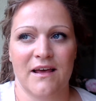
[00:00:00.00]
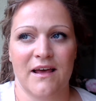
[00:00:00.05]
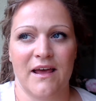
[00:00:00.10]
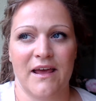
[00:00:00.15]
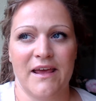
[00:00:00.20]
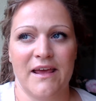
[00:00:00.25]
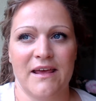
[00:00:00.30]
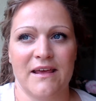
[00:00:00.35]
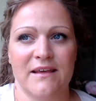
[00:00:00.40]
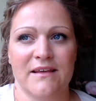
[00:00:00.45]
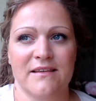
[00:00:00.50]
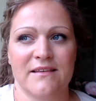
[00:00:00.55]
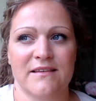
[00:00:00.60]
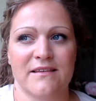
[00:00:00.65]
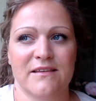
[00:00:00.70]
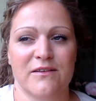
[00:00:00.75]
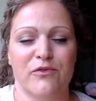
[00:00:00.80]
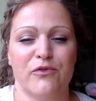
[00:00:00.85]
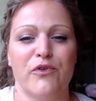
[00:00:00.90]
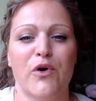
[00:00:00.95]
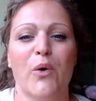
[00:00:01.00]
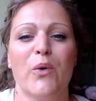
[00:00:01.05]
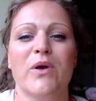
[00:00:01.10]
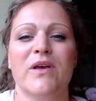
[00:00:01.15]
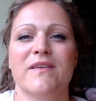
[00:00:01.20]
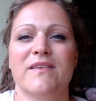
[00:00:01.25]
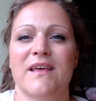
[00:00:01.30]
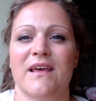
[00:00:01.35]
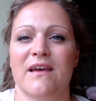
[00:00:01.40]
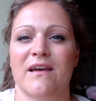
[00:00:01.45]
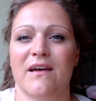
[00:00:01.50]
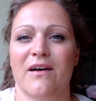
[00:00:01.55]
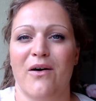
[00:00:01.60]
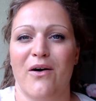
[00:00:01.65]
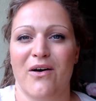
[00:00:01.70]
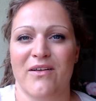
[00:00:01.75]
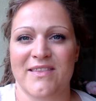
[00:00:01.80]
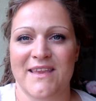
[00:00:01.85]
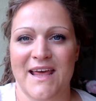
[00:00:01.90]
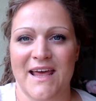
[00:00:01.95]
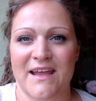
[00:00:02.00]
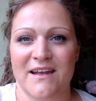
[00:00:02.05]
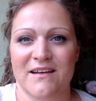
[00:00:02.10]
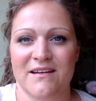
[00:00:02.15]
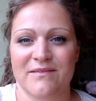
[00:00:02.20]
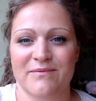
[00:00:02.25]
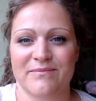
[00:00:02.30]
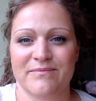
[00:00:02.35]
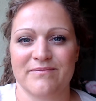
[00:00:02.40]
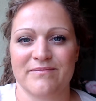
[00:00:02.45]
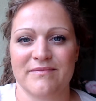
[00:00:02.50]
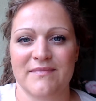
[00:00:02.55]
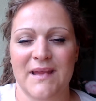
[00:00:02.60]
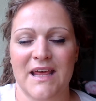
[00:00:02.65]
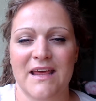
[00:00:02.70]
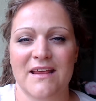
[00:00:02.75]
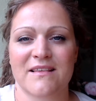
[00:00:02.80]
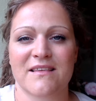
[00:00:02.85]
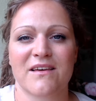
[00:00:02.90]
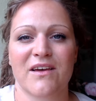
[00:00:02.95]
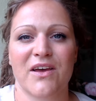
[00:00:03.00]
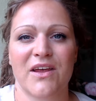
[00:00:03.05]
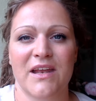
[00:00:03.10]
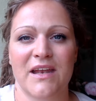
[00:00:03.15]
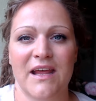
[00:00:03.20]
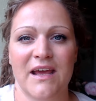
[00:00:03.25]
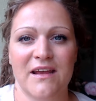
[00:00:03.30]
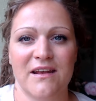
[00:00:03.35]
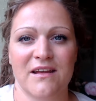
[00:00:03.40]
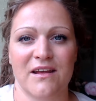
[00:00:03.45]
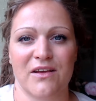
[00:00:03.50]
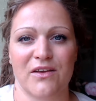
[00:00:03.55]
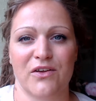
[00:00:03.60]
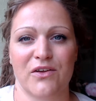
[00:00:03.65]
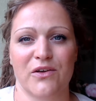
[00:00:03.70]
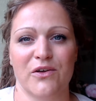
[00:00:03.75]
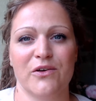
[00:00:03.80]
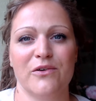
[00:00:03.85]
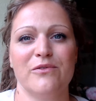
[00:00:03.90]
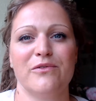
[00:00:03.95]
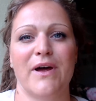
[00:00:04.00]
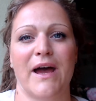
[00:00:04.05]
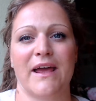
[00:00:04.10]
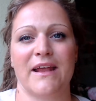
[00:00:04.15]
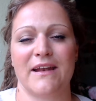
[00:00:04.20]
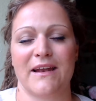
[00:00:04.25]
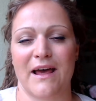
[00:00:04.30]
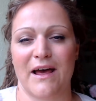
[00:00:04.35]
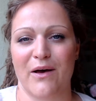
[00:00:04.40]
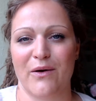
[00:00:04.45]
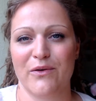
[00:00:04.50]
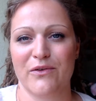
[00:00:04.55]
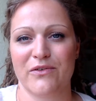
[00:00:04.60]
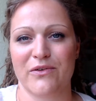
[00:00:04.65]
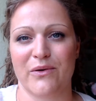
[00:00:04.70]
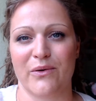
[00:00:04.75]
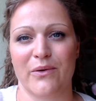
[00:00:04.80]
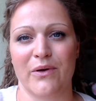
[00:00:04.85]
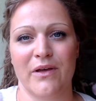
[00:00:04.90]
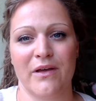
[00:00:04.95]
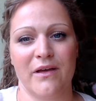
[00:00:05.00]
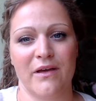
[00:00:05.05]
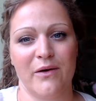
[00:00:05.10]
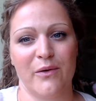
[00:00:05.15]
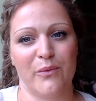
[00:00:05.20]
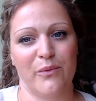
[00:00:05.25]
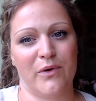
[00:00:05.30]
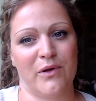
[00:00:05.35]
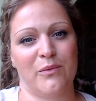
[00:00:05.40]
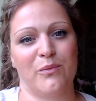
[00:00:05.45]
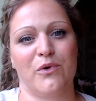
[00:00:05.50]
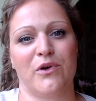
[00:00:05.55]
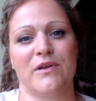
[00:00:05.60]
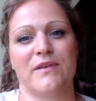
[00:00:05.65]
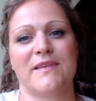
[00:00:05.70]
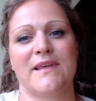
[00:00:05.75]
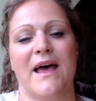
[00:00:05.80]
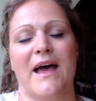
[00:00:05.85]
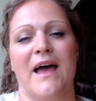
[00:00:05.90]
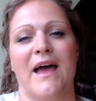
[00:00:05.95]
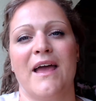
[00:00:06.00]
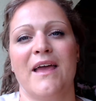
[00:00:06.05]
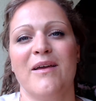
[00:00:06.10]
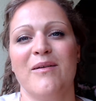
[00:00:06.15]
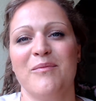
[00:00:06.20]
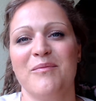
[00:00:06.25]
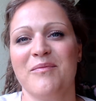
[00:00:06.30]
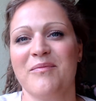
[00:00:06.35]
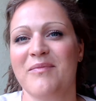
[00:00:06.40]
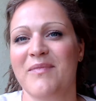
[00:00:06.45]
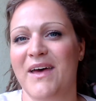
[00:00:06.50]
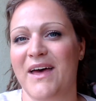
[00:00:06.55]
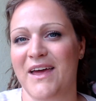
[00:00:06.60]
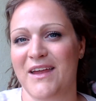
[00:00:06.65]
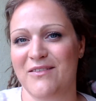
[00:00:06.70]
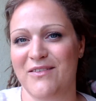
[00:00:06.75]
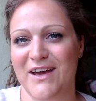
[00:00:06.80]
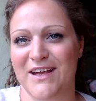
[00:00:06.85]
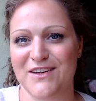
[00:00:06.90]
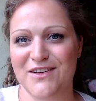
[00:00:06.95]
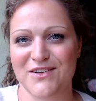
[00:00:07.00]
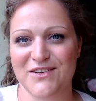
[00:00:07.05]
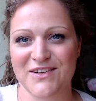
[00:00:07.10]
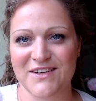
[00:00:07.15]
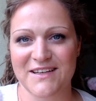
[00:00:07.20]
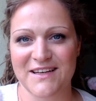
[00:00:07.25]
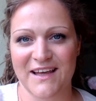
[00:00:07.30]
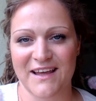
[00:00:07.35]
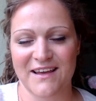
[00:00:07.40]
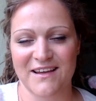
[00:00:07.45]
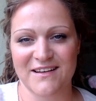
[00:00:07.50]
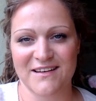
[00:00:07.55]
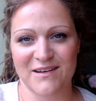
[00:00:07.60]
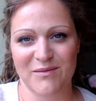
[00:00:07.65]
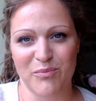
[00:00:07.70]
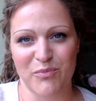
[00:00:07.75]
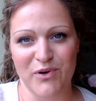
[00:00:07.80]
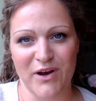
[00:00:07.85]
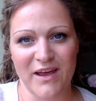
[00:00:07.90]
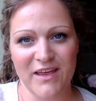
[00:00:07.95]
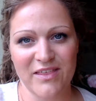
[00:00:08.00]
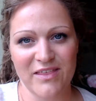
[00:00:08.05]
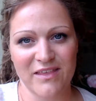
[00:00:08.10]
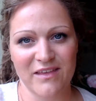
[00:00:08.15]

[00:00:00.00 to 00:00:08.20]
is focusing on that. It's connecting you right now. So one more time, I invite you to take a deep breath